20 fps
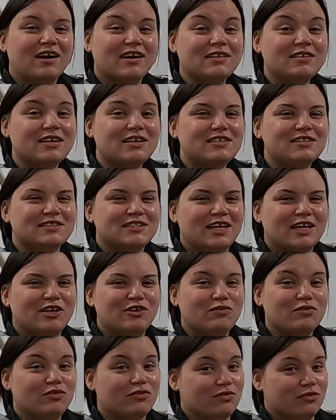I'd like to take
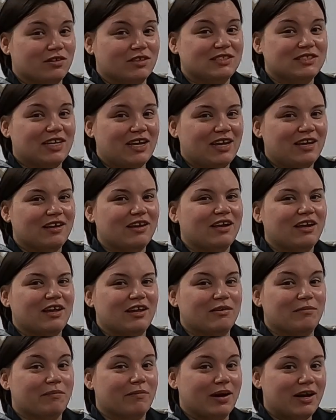you through a day
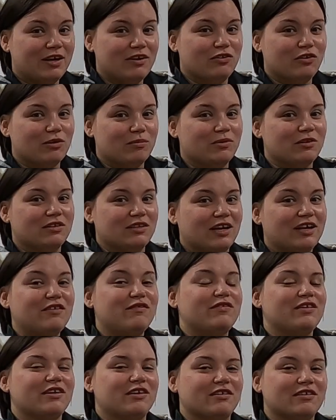in my normal
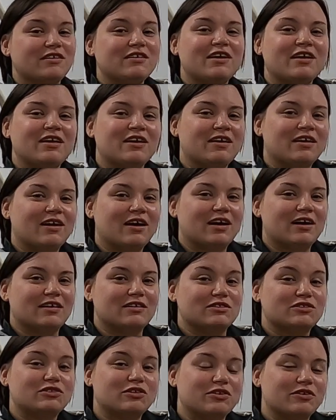life here,
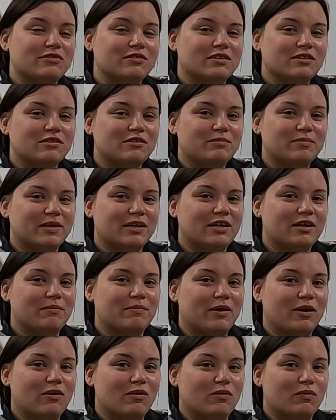show you a little bit
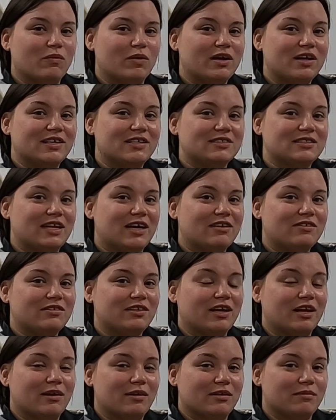about what
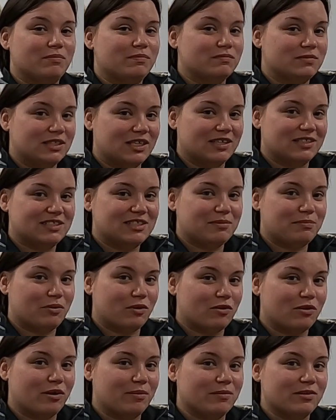exactly a CNC
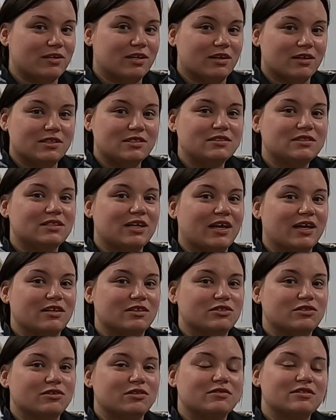programmer does,
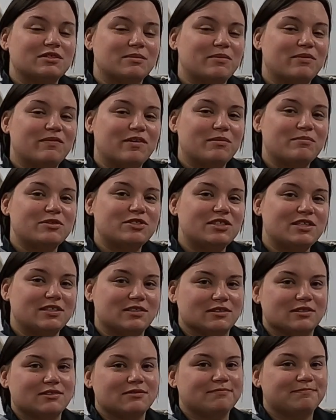and show you some of our
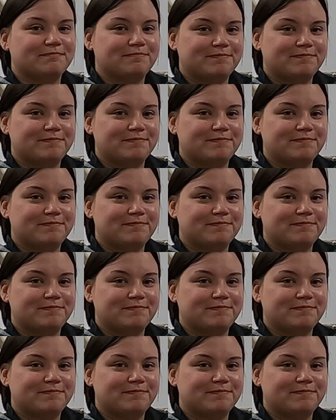machines.